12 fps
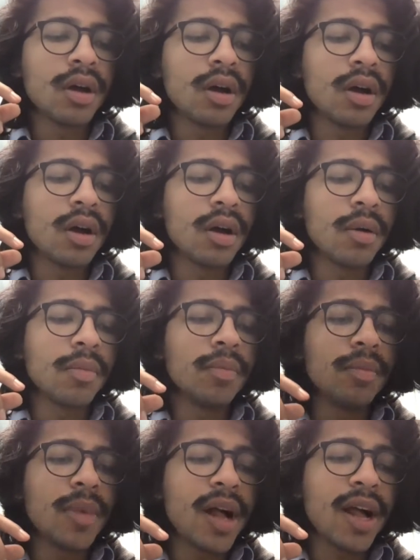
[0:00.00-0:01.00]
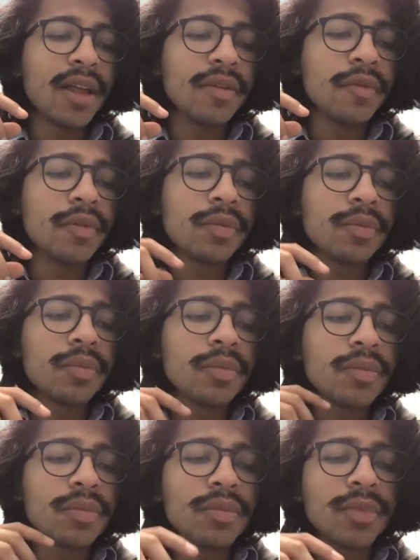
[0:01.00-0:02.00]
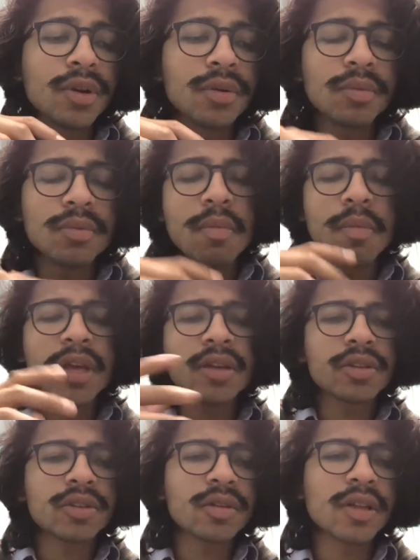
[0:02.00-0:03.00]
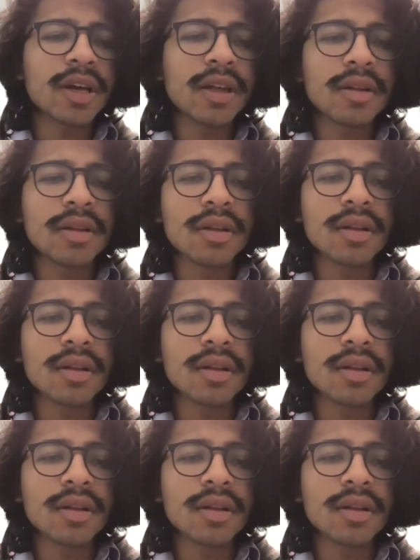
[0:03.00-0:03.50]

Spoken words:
and making sure that